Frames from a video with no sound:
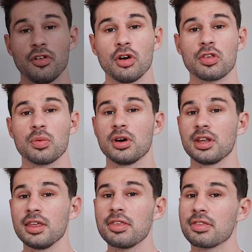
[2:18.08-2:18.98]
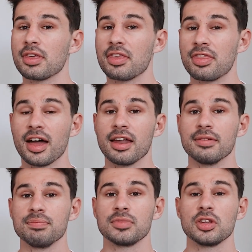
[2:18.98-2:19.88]
first one is that
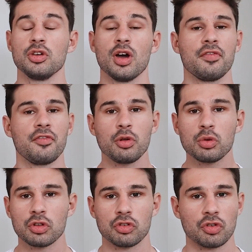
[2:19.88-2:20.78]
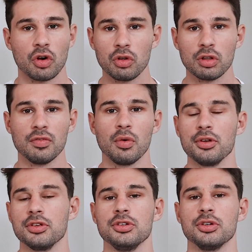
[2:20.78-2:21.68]
you have full control of what
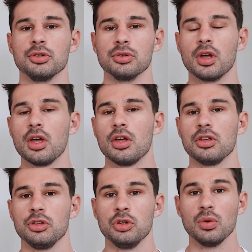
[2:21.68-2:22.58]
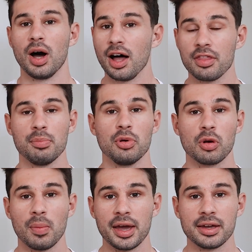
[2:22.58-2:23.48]
you do. You are the
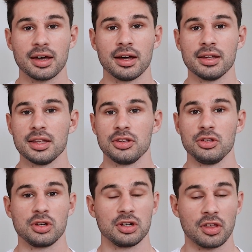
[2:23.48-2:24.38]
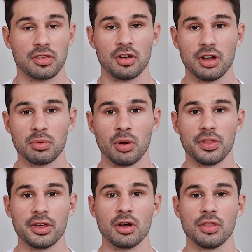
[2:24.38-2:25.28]
bookmaker, you can decide what
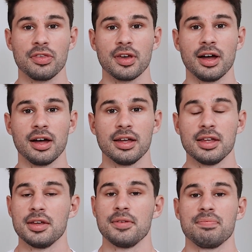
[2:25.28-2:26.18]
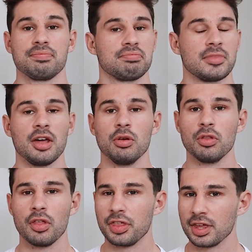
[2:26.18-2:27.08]
the odds are, and all
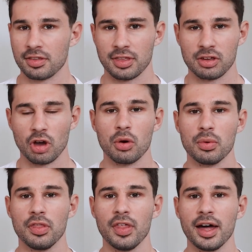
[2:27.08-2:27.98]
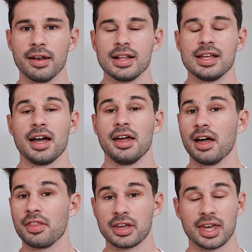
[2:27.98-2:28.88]
the things that go with that.
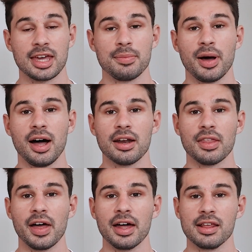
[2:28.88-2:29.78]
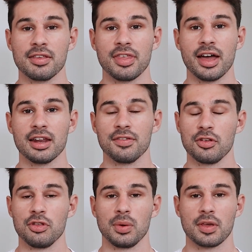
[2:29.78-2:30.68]
Another key part of that is that if you're
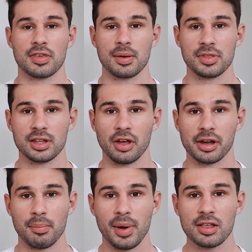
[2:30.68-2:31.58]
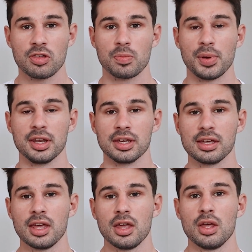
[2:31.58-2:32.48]
doing something like matched
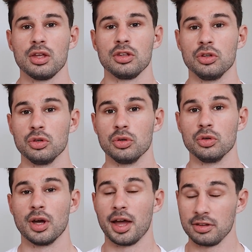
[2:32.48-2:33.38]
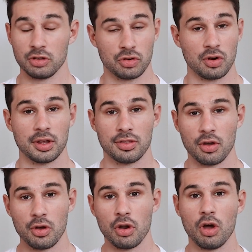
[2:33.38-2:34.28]
betting, you're trying to
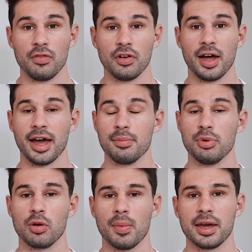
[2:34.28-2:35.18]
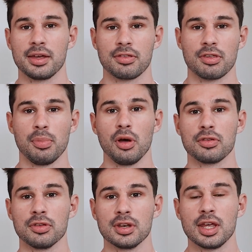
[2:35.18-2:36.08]
turn over a bookmaker's
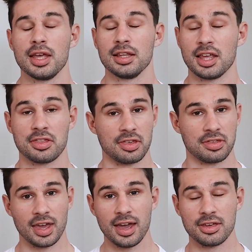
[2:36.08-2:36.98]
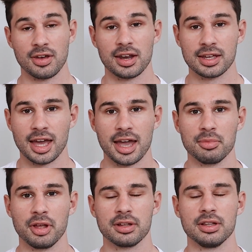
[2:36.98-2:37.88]
deposit, let's just say you had a game
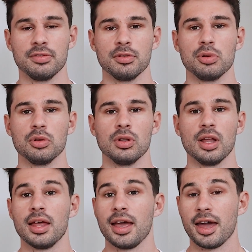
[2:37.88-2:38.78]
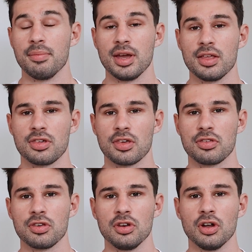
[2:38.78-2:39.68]
like Liverpool and
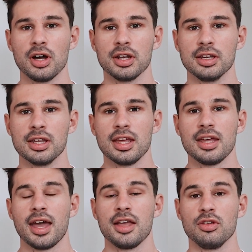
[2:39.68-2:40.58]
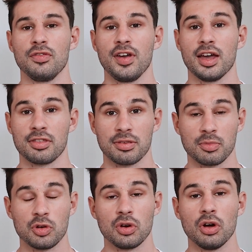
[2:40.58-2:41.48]
Manchester United and you found some
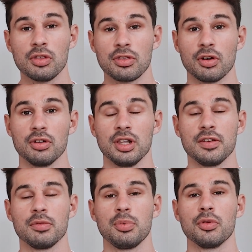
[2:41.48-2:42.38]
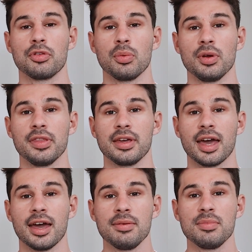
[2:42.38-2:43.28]
good odds on Liverpool to win the
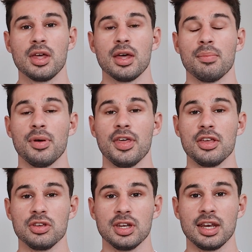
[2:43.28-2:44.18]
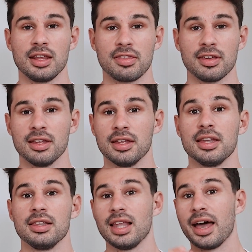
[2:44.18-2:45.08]
game, but then you needed to
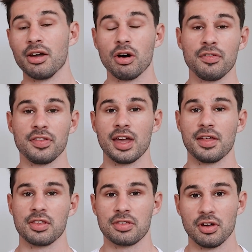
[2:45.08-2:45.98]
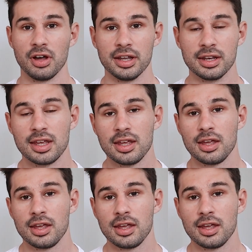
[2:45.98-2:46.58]
lay off the other side.